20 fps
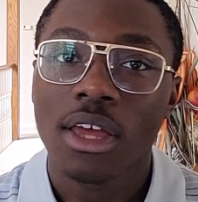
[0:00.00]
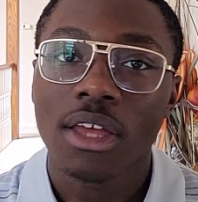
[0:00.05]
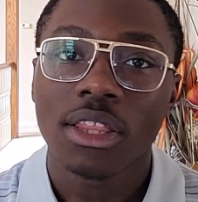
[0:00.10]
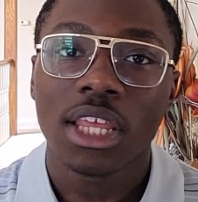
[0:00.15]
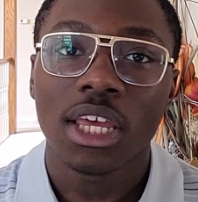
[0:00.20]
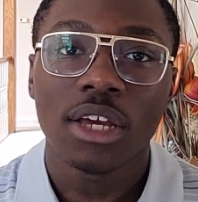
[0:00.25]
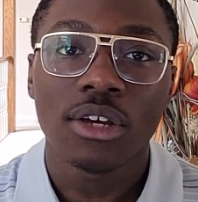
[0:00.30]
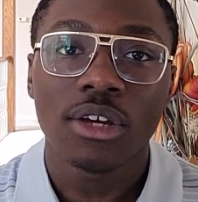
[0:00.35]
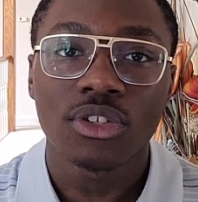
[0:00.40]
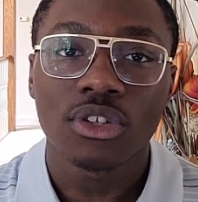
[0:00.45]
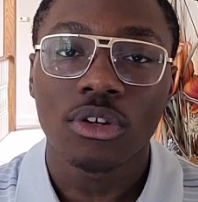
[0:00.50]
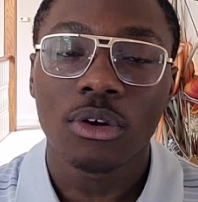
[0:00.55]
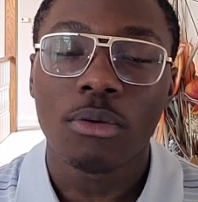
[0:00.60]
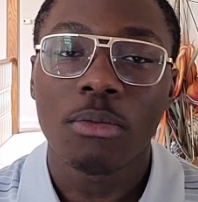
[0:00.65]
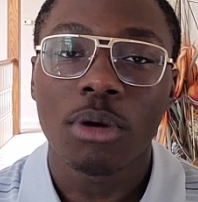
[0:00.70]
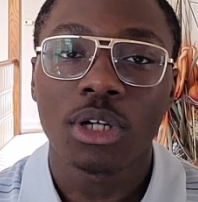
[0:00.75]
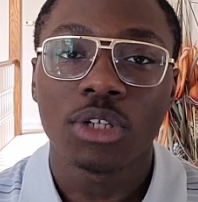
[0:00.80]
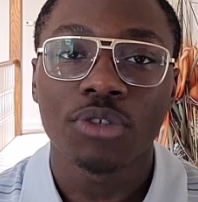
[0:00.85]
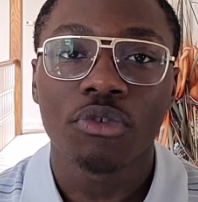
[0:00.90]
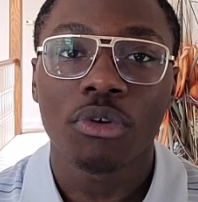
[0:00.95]
Thank you so
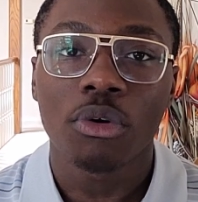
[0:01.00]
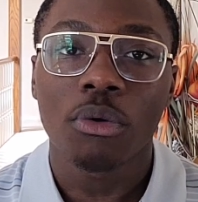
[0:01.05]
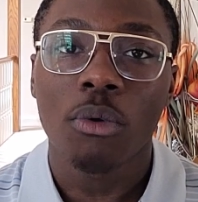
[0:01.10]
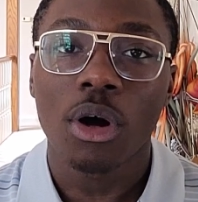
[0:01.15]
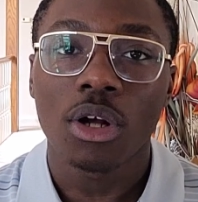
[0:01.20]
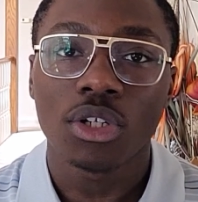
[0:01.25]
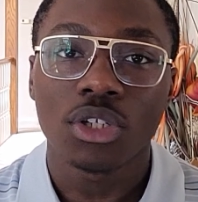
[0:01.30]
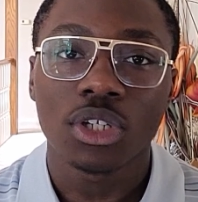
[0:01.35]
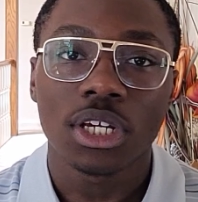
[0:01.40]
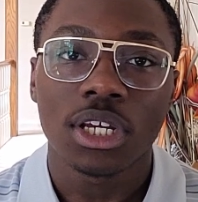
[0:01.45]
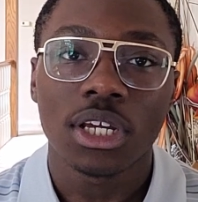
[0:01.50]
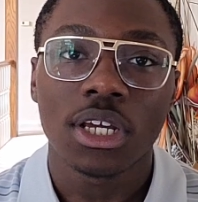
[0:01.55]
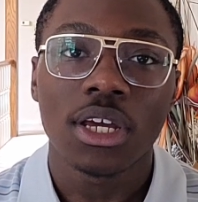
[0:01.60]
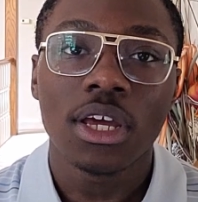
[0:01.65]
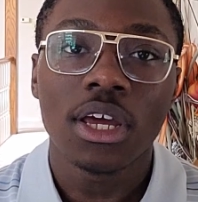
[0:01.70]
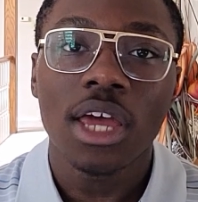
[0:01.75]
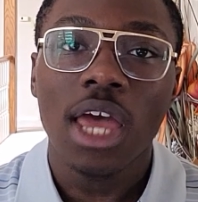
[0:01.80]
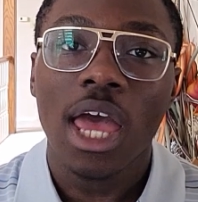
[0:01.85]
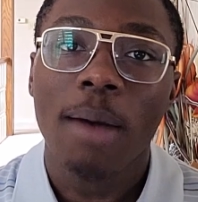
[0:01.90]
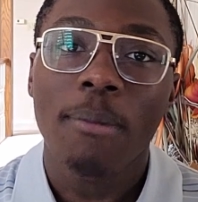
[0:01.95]
much for watching
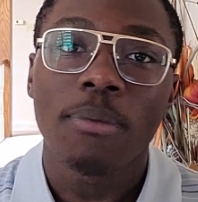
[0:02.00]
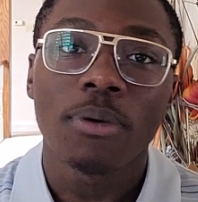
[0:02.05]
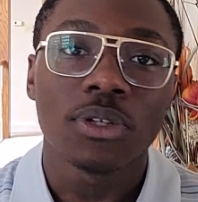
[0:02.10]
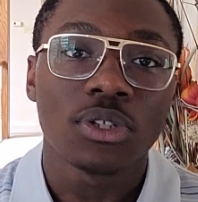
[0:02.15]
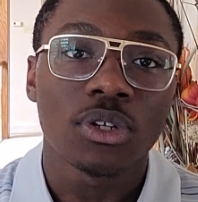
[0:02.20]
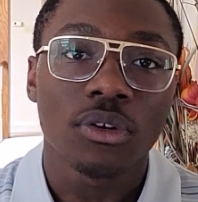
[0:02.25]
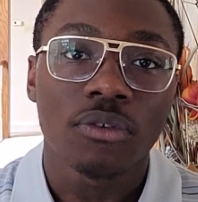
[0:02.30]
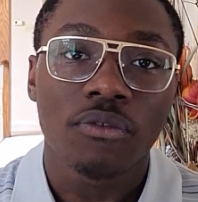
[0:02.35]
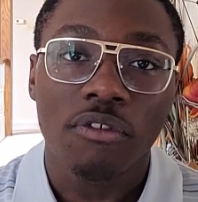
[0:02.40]
episode